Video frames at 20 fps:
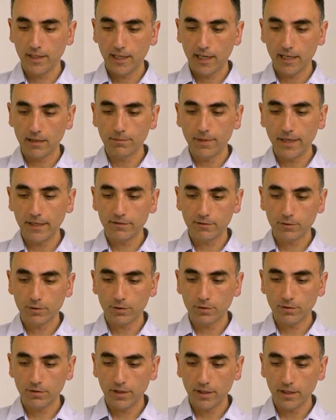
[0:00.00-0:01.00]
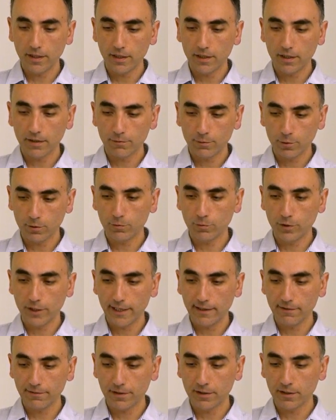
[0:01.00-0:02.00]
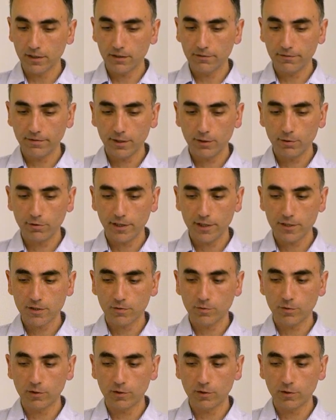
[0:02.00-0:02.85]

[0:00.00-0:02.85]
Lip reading: and based on what we have in the configuration,